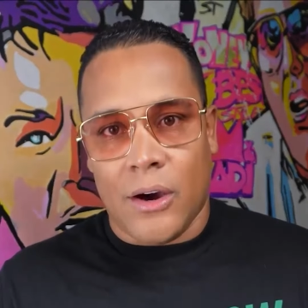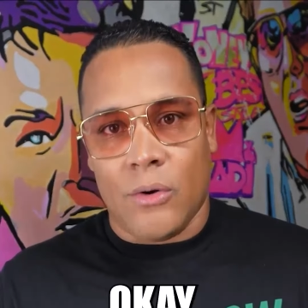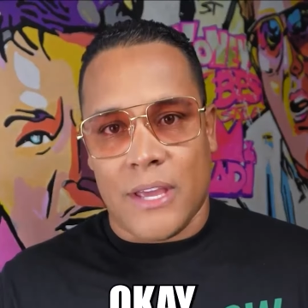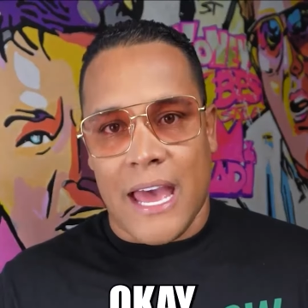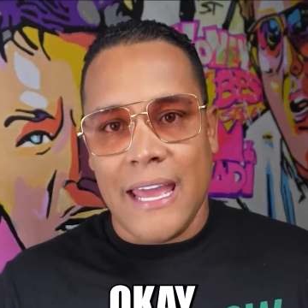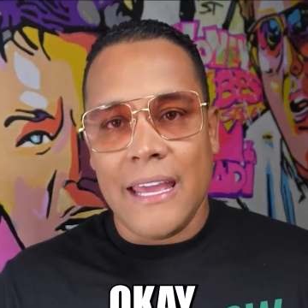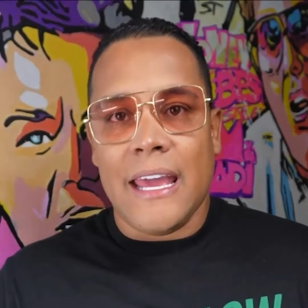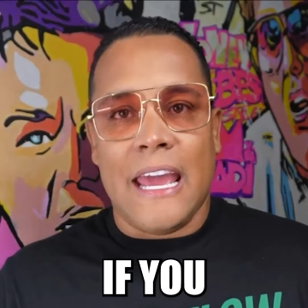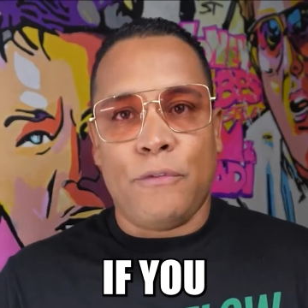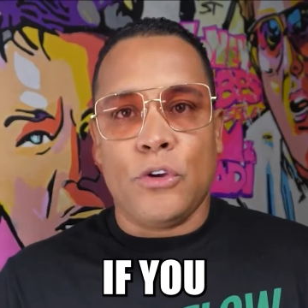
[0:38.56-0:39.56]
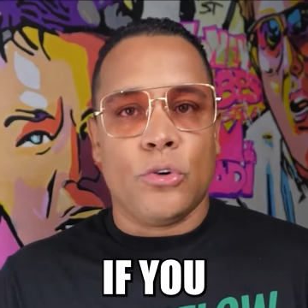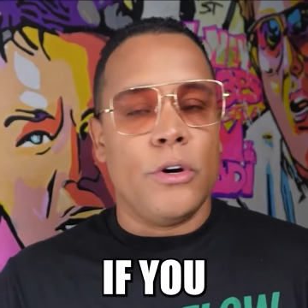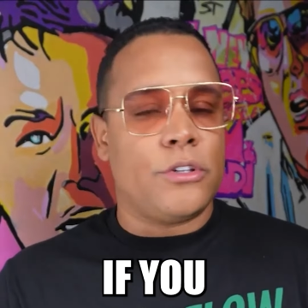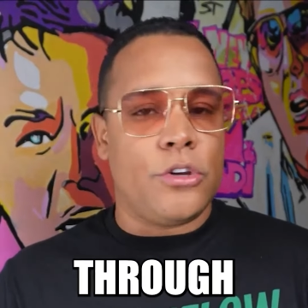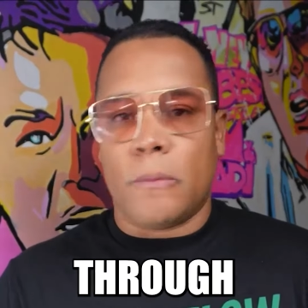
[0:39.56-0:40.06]
okay? If you
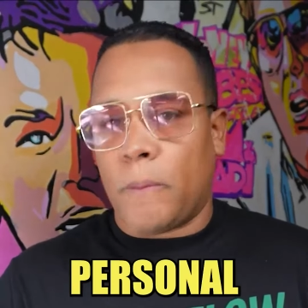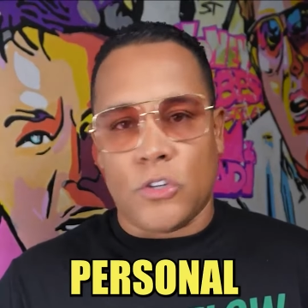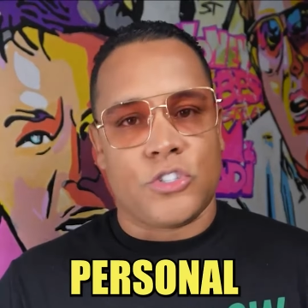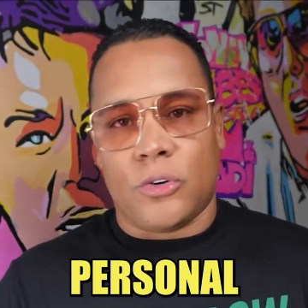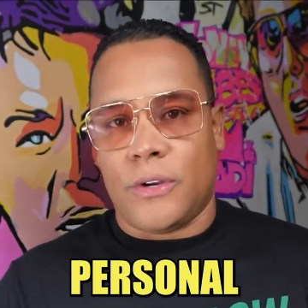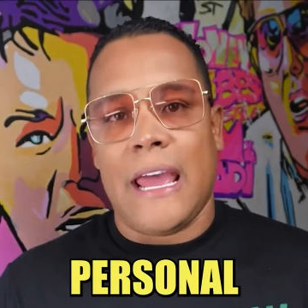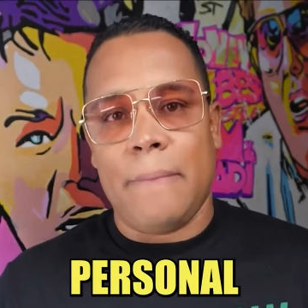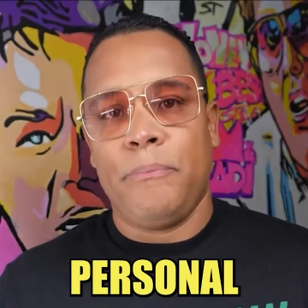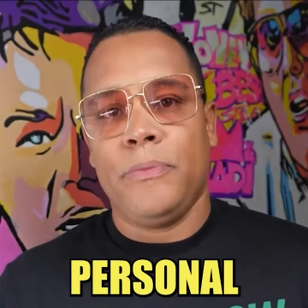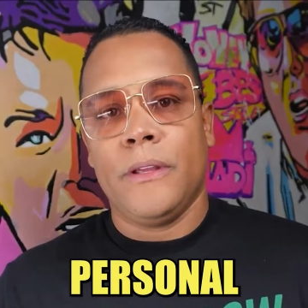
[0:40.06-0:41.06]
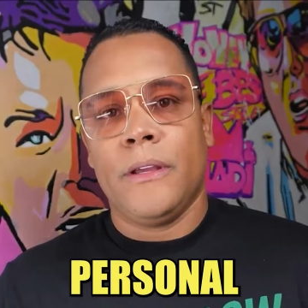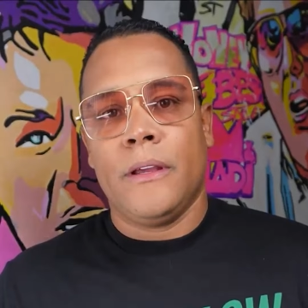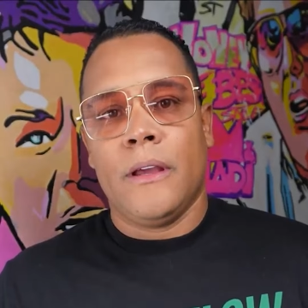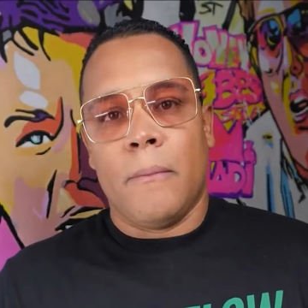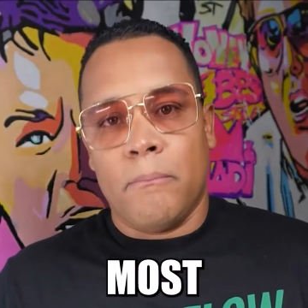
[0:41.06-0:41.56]
do it through your personal name,
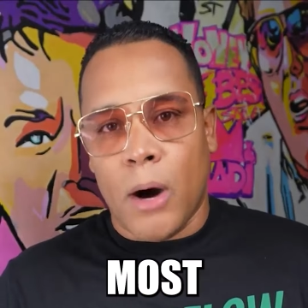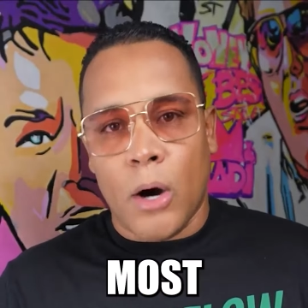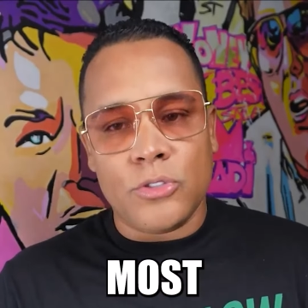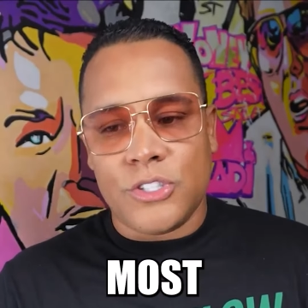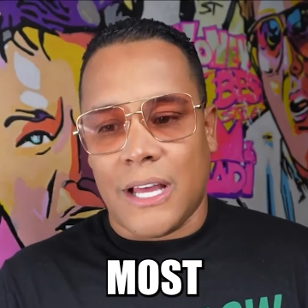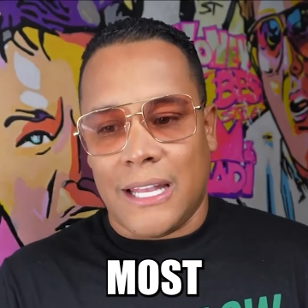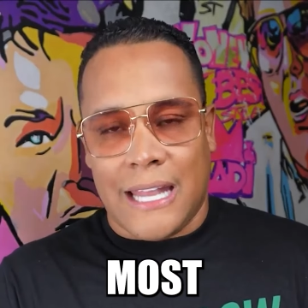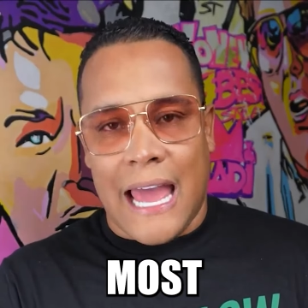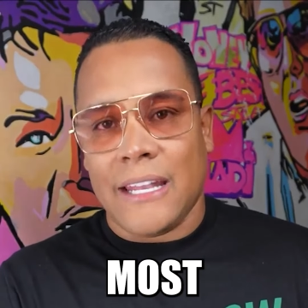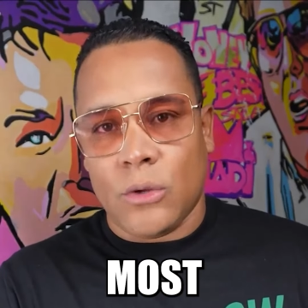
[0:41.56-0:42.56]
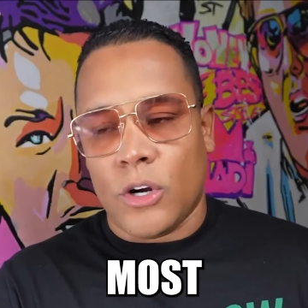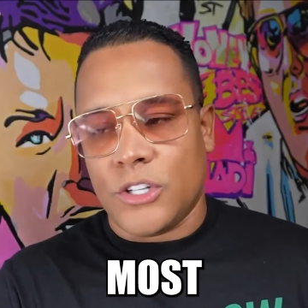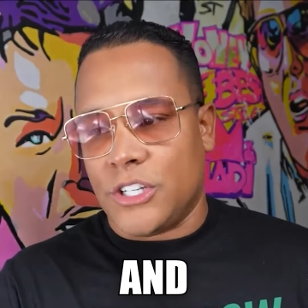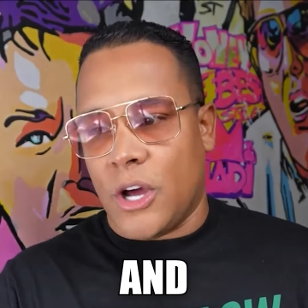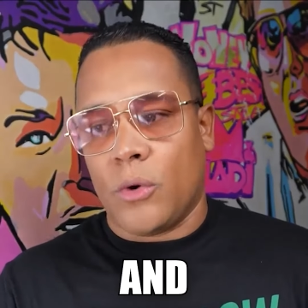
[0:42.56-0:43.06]
most
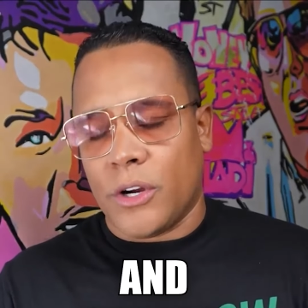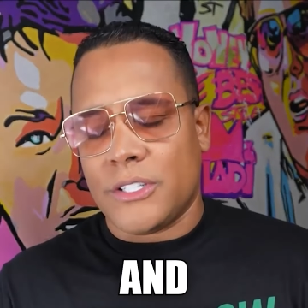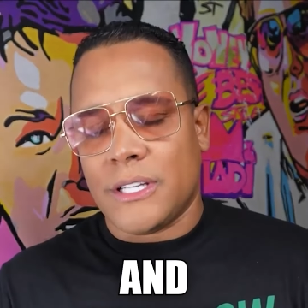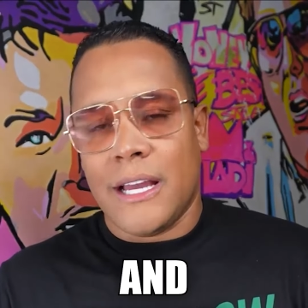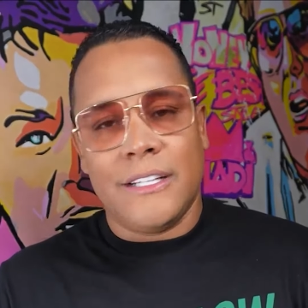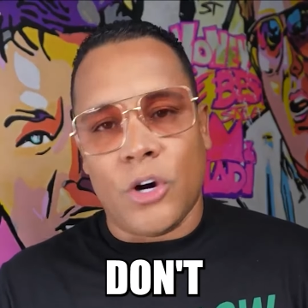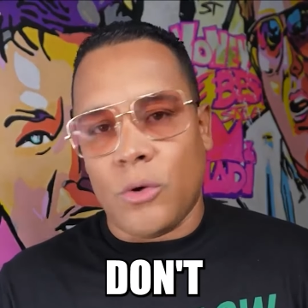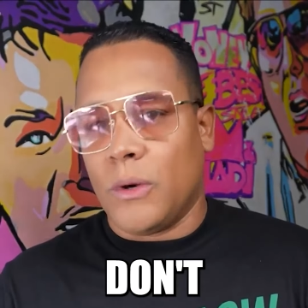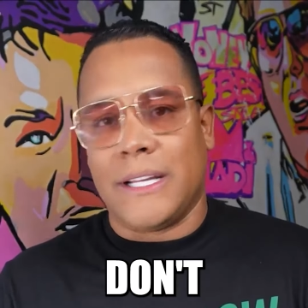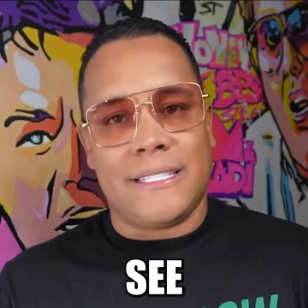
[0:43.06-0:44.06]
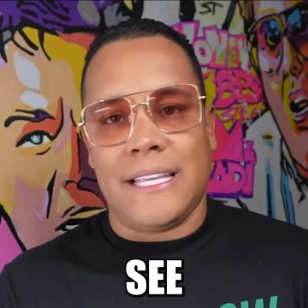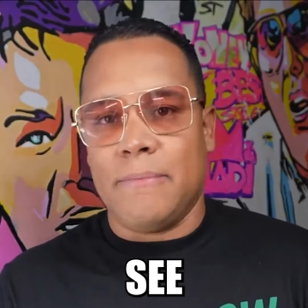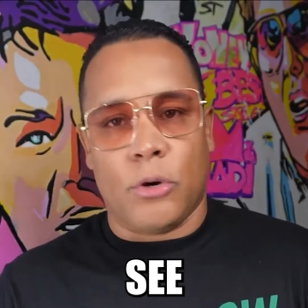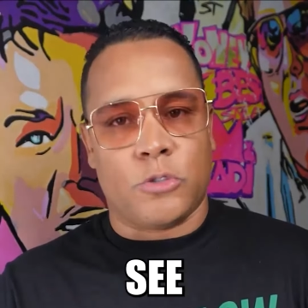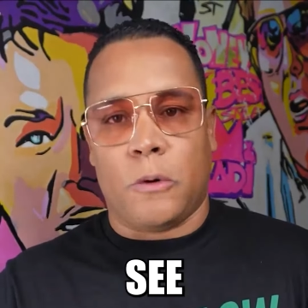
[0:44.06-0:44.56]
landlords and owners don't want to see
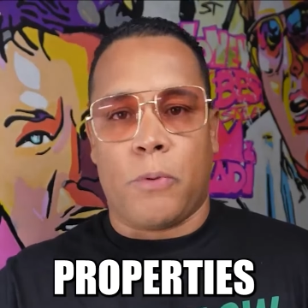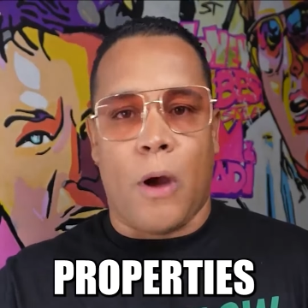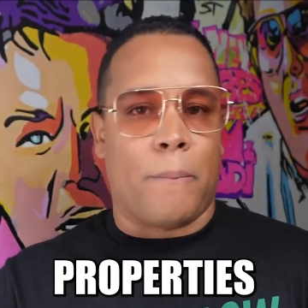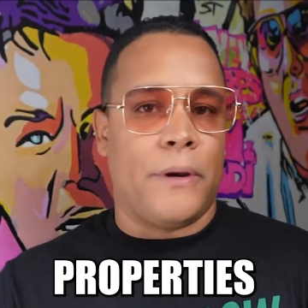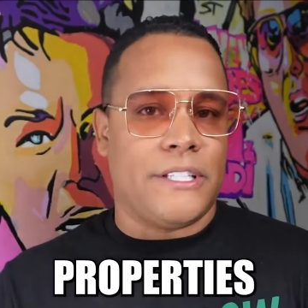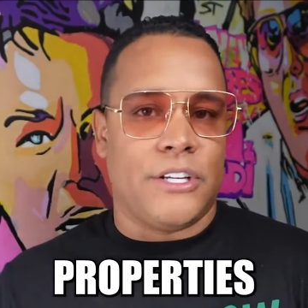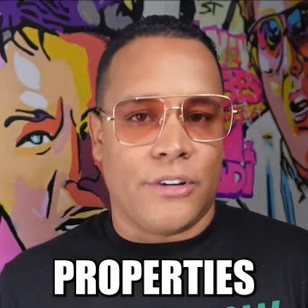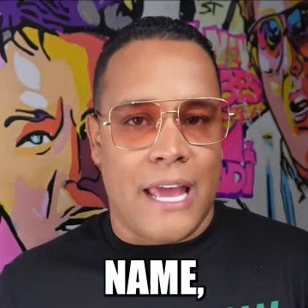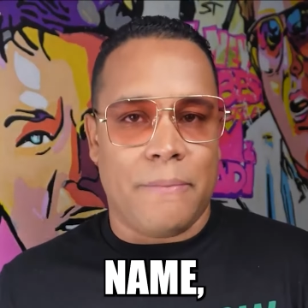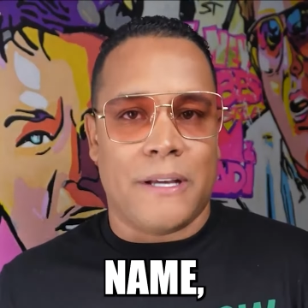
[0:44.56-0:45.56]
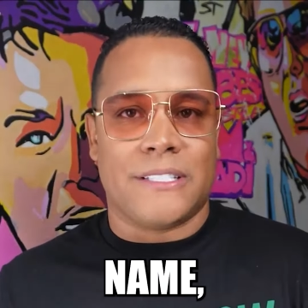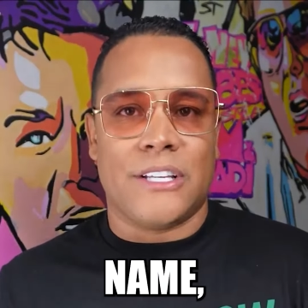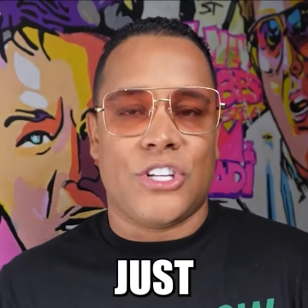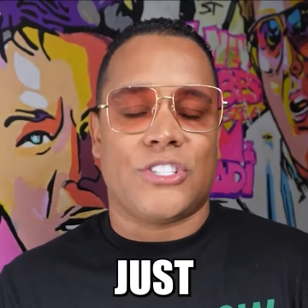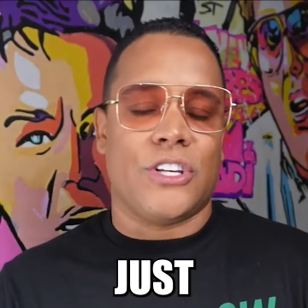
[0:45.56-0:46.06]
multiple properties in your name because
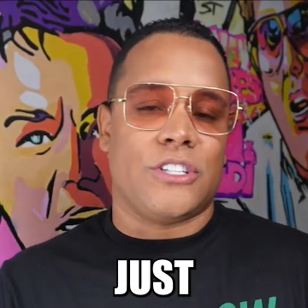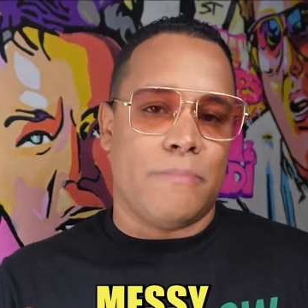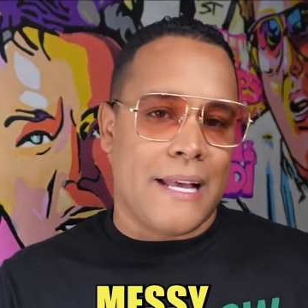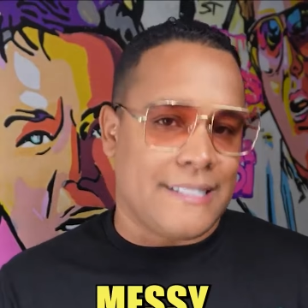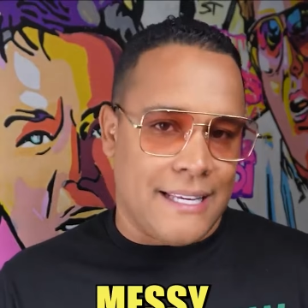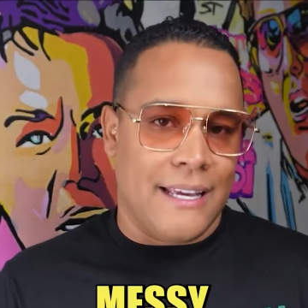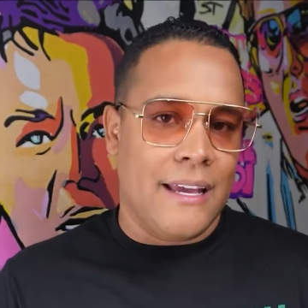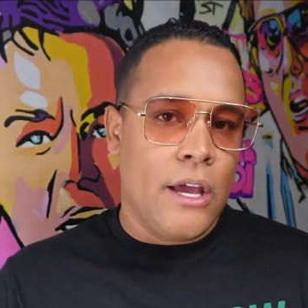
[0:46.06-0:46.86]
it just looks messy.